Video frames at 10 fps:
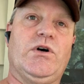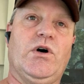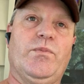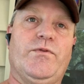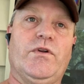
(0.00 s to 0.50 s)

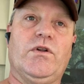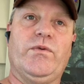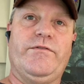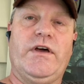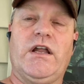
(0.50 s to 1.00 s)
hopeful.
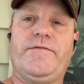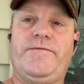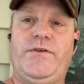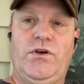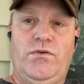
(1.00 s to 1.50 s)
We've got a
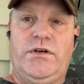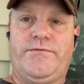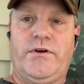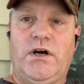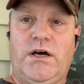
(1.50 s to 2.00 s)
few
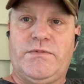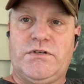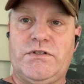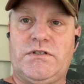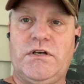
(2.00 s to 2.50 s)
different
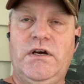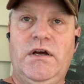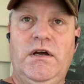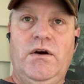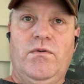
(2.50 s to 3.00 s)
options
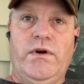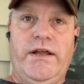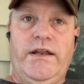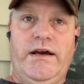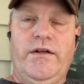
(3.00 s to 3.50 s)

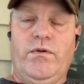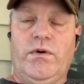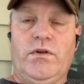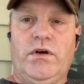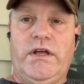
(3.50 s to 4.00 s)
right now that
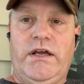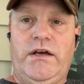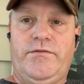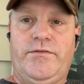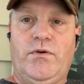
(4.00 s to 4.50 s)
we're looking
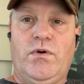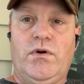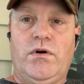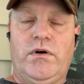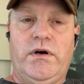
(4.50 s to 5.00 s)
at
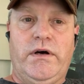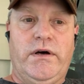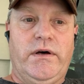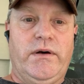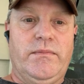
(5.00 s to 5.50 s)
for
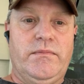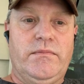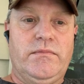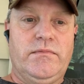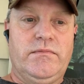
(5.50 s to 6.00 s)
um,
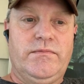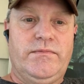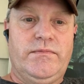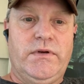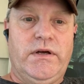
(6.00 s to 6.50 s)

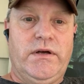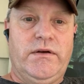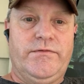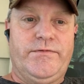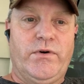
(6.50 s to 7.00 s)
uh,
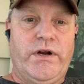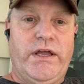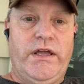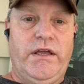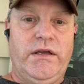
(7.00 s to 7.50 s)
for
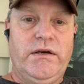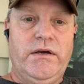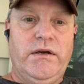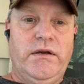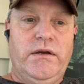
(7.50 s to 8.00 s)
a
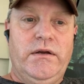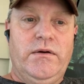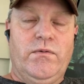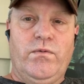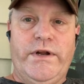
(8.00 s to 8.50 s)

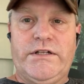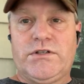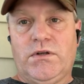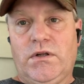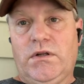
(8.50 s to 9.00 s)

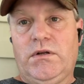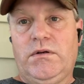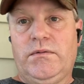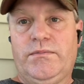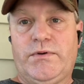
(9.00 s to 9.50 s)
rental
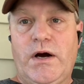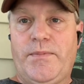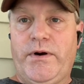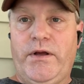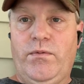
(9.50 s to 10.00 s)

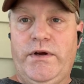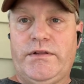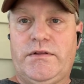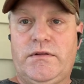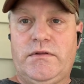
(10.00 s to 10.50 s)
property
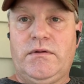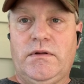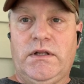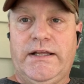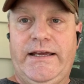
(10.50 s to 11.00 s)
with
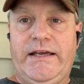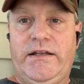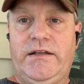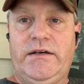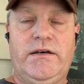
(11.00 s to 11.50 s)

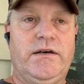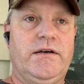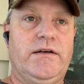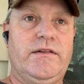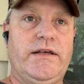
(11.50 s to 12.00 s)
land
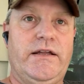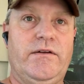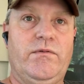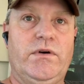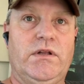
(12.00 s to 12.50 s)
uh, that
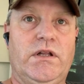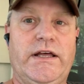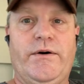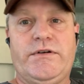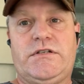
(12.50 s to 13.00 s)
will
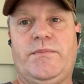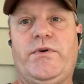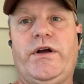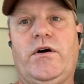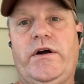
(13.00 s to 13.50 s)
allow us to
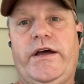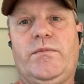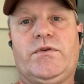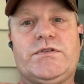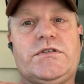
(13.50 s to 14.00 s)
bring our
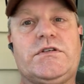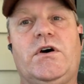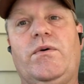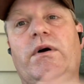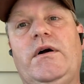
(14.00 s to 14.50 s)
animals. So